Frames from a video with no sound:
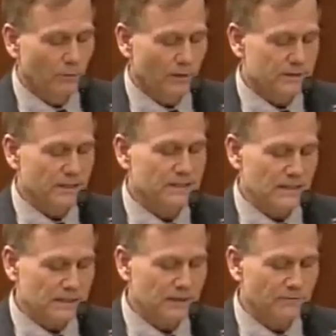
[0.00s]
whereas
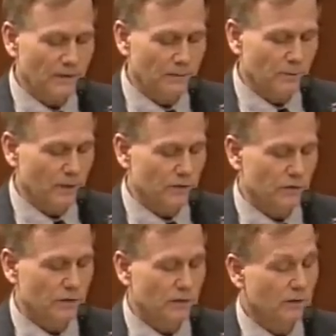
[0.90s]
excessive
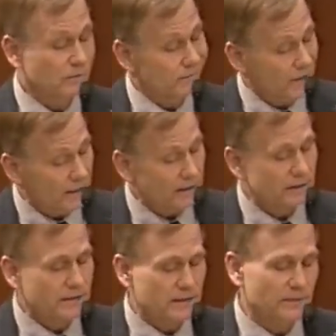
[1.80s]
vibration, like
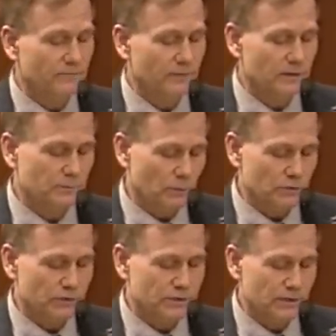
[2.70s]
excessive
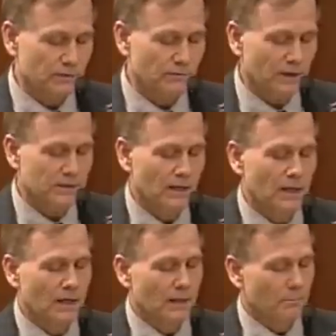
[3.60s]
exposure to sun rays,
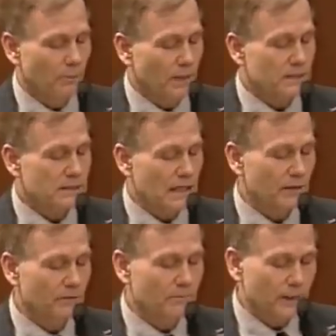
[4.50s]
breaks
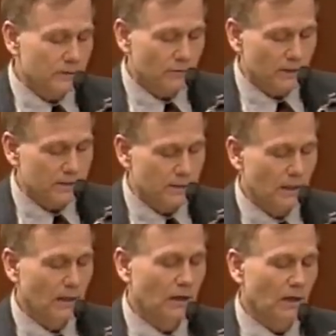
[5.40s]
down the matrix
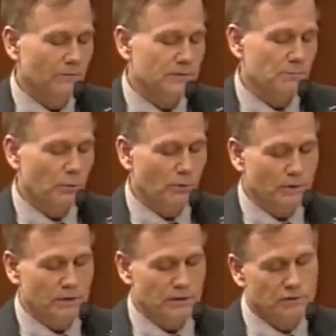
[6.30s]
of
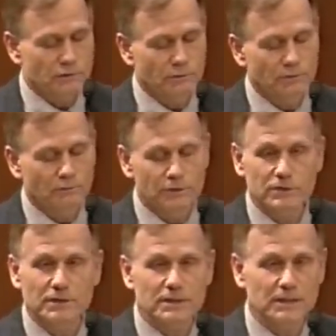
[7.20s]
supporting tissue in
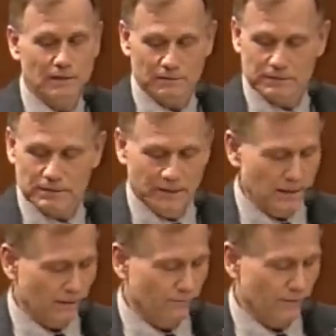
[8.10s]
which the cells
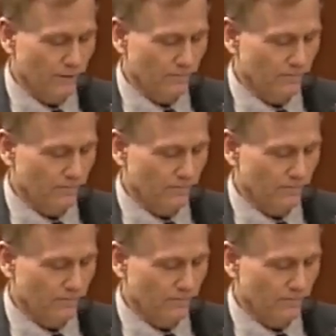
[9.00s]
live.